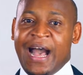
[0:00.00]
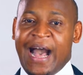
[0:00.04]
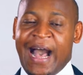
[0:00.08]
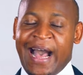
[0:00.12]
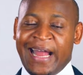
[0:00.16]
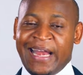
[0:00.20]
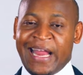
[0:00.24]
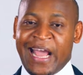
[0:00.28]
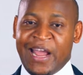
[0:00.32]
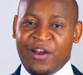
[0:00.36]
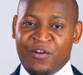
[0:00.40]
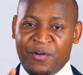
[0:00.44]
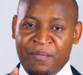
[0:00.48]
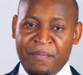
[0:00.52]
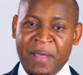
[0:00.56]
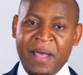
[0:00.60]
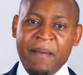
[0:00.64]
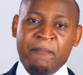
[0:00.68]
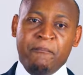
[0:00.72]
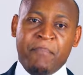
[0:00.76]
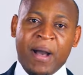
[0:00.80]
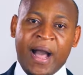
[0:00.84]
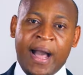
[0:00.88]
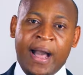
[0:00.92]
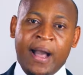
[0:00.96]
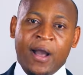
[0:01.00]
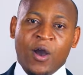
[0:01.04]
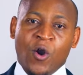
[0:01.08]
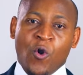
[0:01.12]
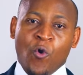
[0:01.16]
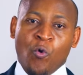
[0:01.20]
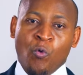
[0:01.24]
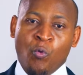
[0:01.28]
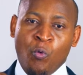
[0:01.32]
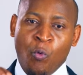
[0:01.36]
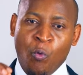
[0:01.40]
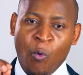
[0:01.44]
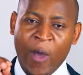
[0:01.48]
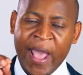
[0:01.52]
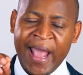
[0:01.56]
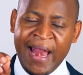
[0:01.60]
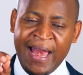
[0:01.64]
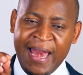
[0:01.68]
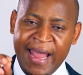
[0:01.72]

And I remember a